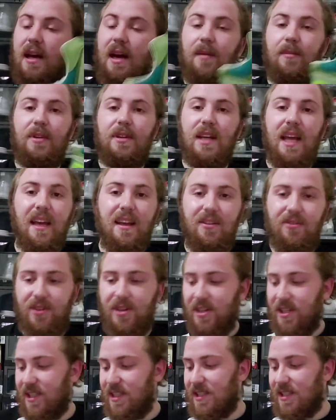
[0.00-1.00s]
I've been getting
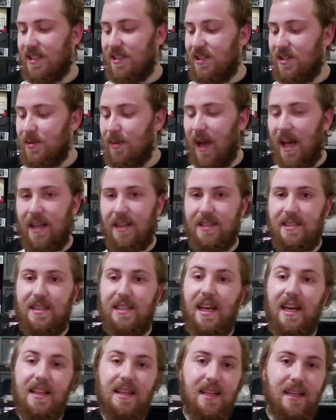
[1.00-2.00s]
really into New
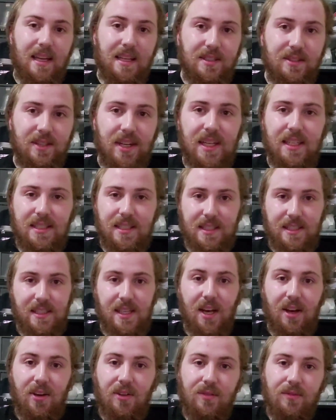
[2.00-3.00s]
Balance, I think, as you guys can
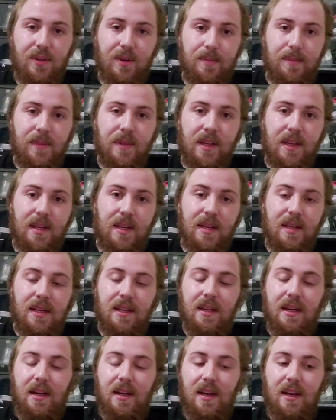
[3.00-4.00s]
tell from
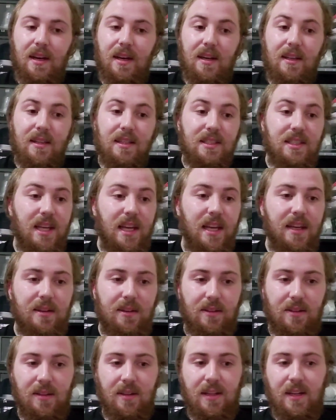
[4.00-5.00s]
the
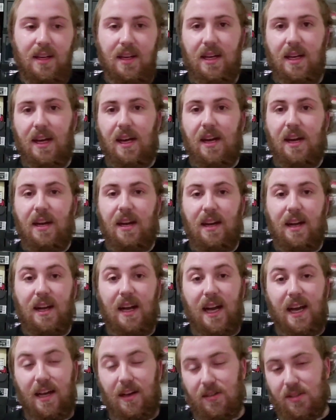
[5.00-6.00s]
channel.
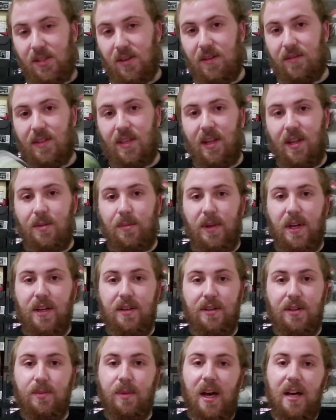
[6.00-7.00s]
I also have another pair
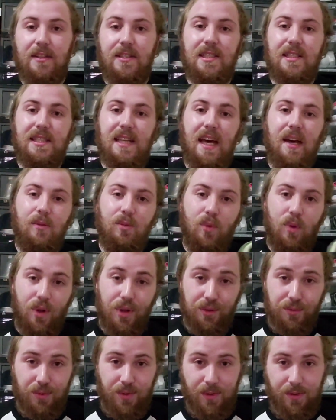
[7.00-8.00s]
of New Balances that I
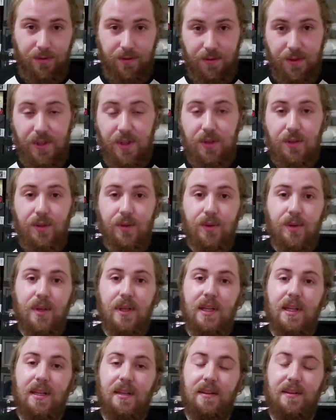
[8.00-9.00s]
will review
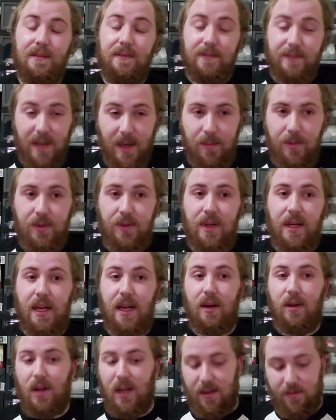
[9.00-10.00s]
in February.
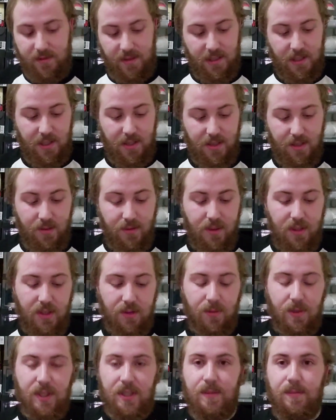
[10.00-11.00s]
I'll have two
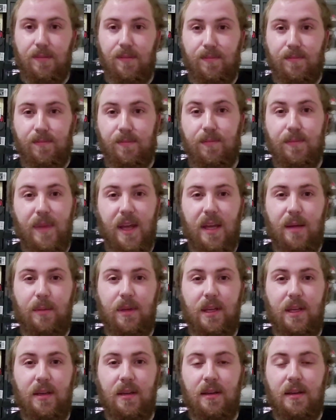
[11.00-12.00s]
new ones,
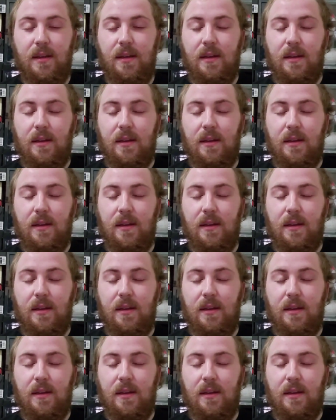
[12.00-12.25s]
maybe.